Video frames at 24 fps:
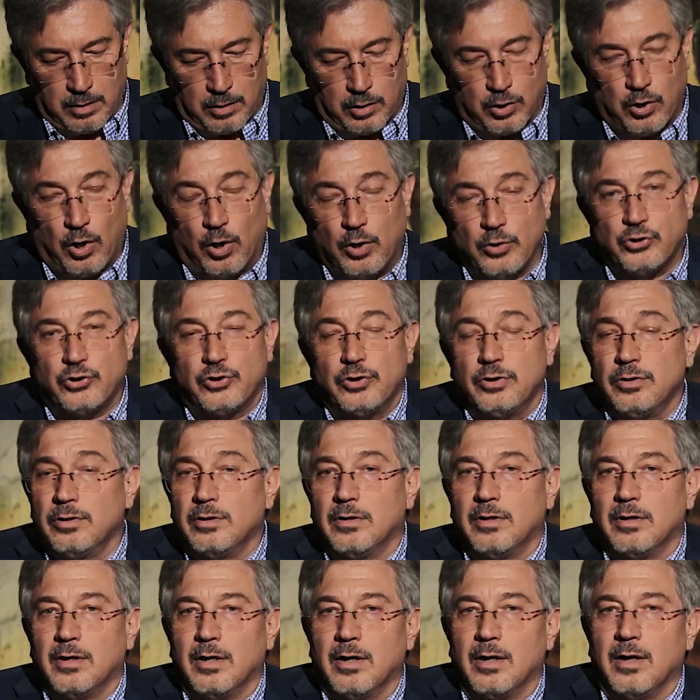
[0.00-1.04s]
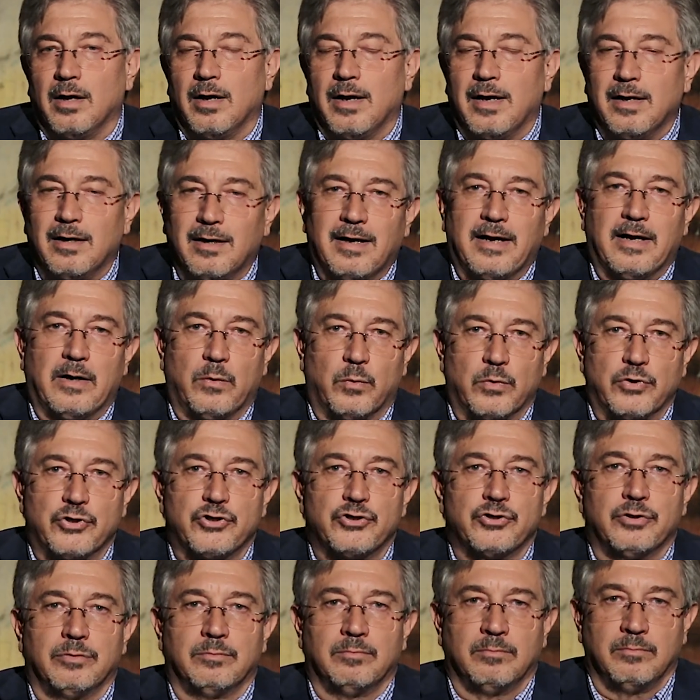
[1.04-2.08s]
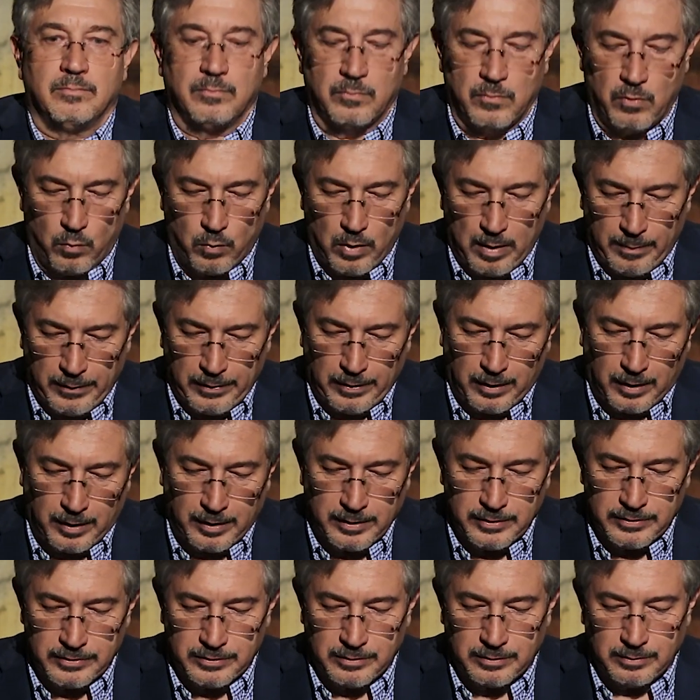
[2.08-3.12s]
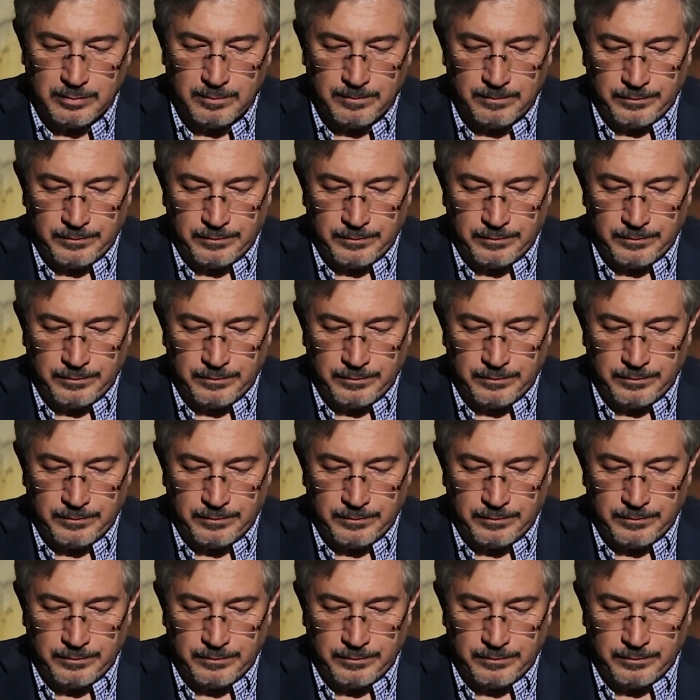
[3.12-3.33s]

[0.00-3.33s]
Culture and language, weaponized,